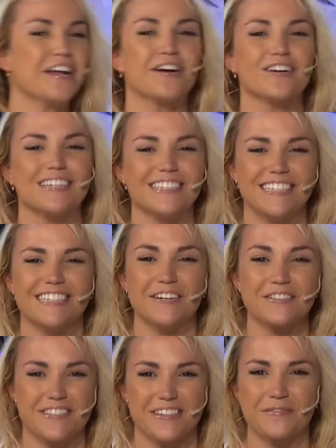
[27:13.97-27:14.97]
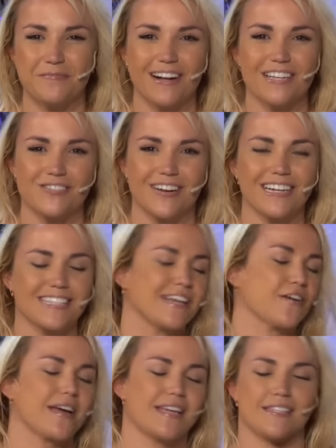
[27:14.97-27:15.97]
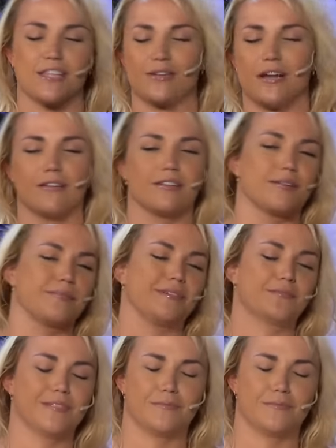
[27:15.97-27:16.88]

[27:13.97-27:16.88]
know, he knows so much, right? It's like, okay, slow down a little bit. We're,